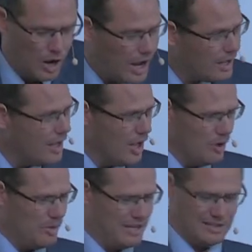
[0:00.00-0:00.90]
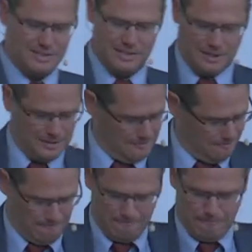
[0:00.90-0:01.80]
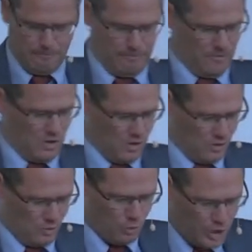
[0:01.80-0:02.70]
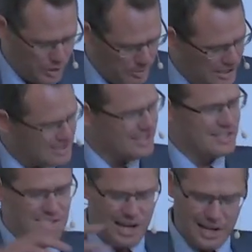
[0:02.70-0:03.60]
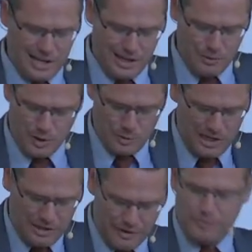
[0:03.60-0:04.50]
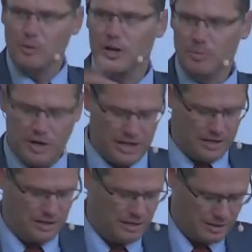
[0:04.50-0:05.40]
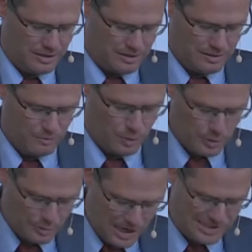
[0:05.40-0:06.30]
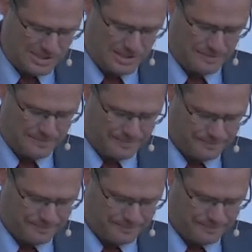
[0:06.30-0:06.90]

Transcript: Why? Because we're going to be a society where we give everyone a break, where we rest.